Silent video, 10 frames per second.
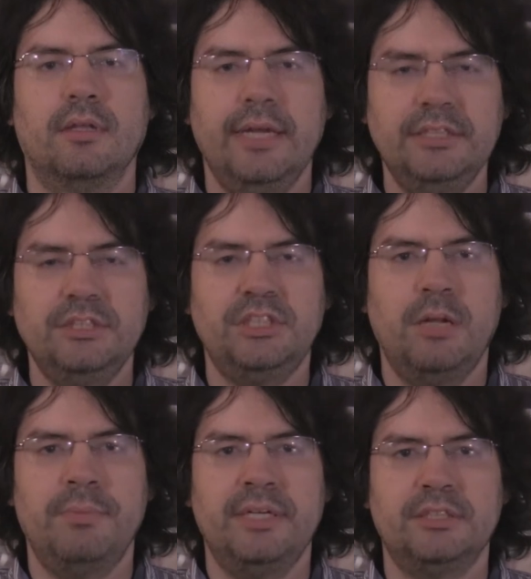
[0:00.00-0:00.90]
Ladies and
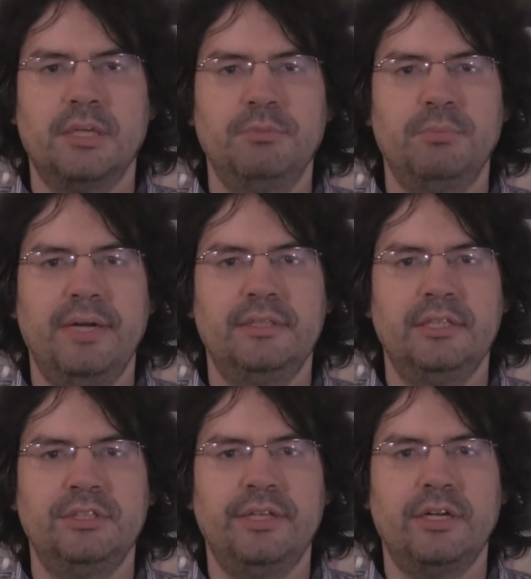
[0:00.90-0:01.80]
gentlemen, it's come to my
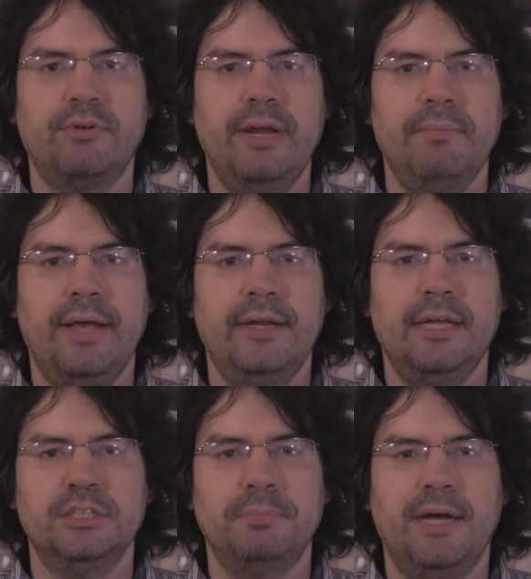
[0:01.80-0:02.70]
attention that a great man
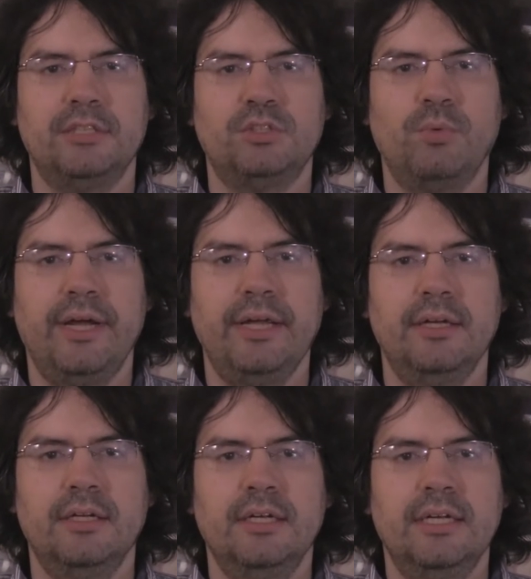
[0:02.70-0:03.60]
has passed away.
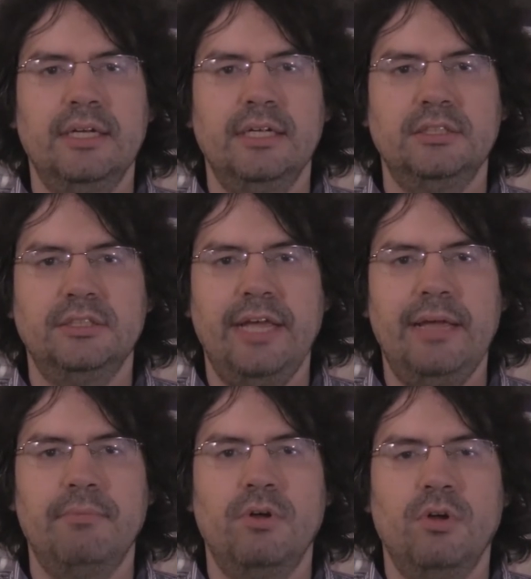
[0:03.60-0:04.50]
His
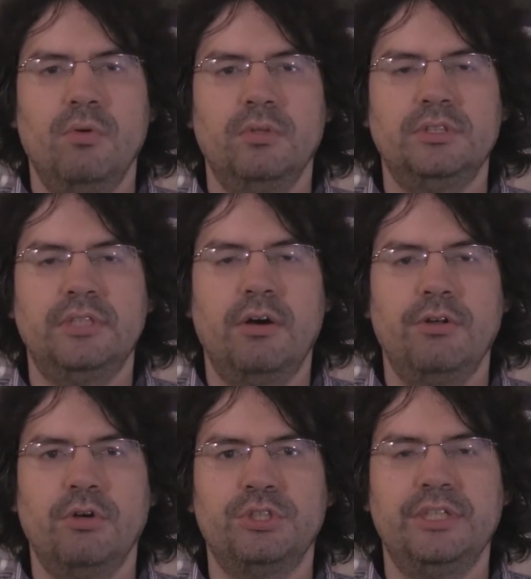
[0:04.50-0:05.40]
name was
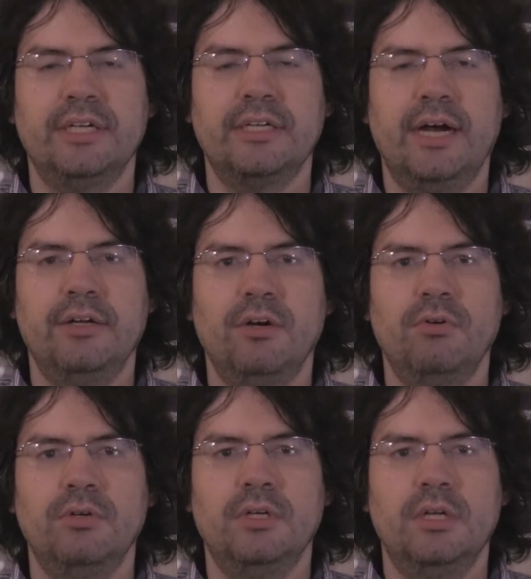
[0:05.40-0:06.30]
Teruyoshi Nakano.